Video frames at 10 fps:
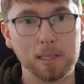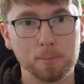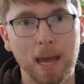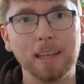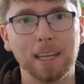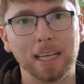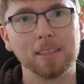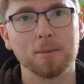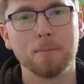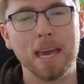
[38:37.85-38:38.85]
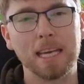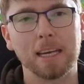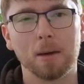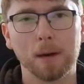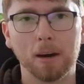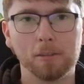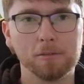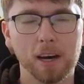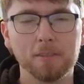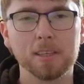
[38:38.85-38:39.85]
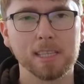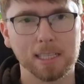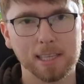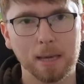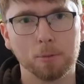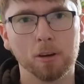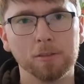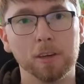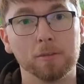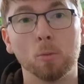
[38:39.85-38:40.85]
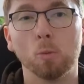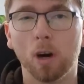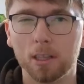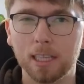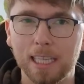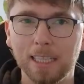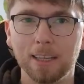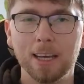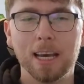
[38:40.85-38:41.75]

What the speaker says: pending to make about 5 to 6K profit from one lead,